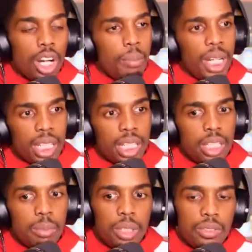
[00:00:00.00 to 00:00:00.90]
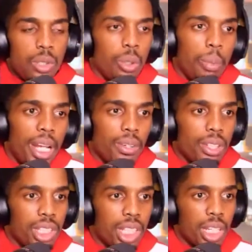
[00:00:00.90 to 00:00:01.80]
I mean, I could, but if they do a background
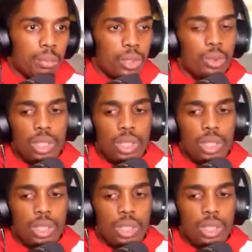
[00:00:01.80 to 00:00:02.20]
check, I'm screwed.